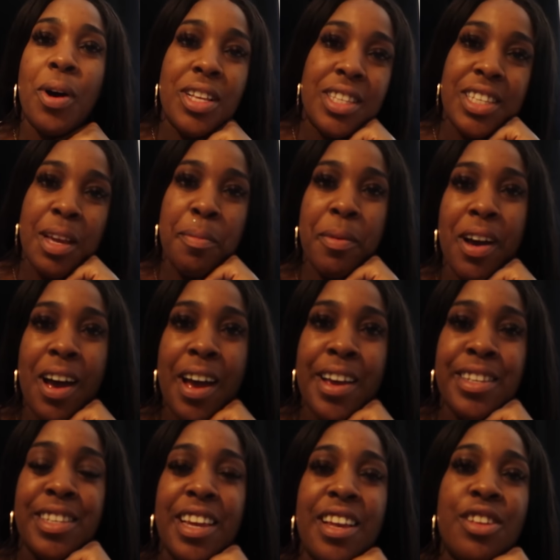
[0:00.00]
What's up,
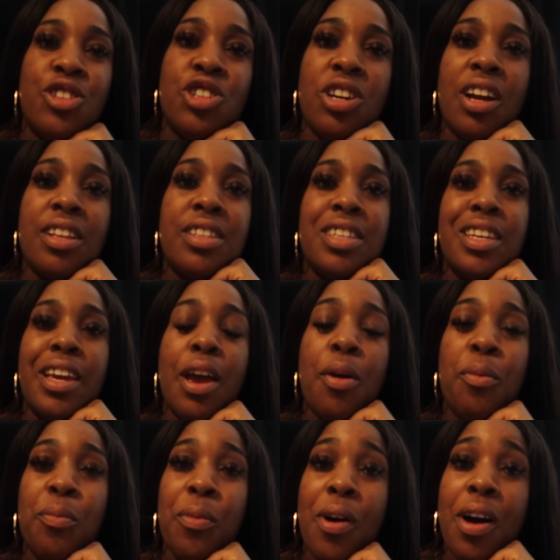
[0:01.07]
guys? It's Shanti,
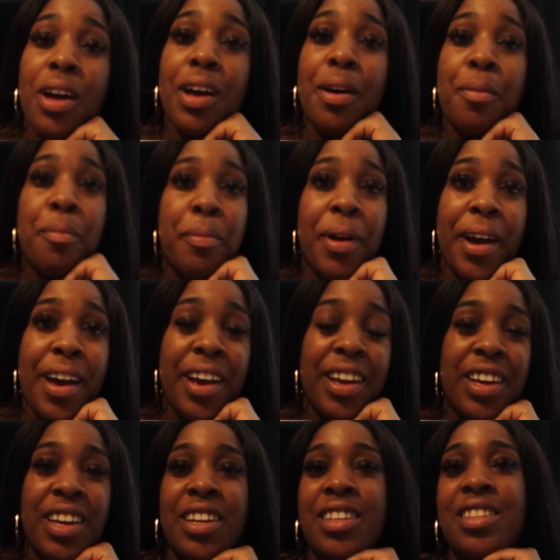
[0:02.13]
and welcome
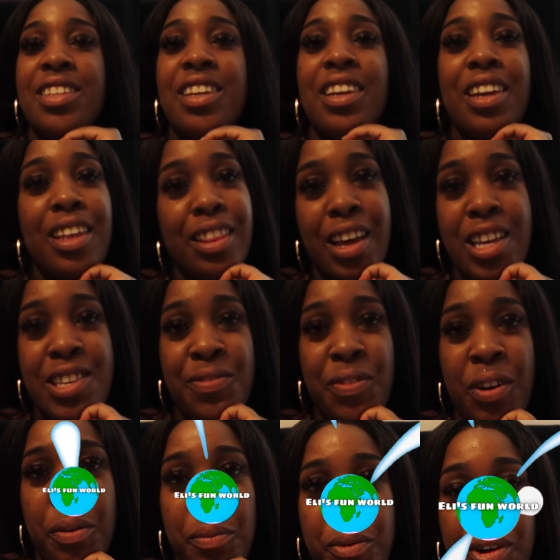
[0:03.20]
back to Eli's
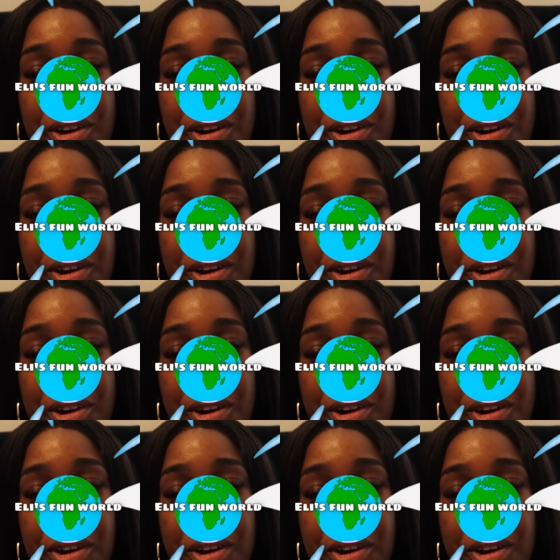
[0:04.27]
Fun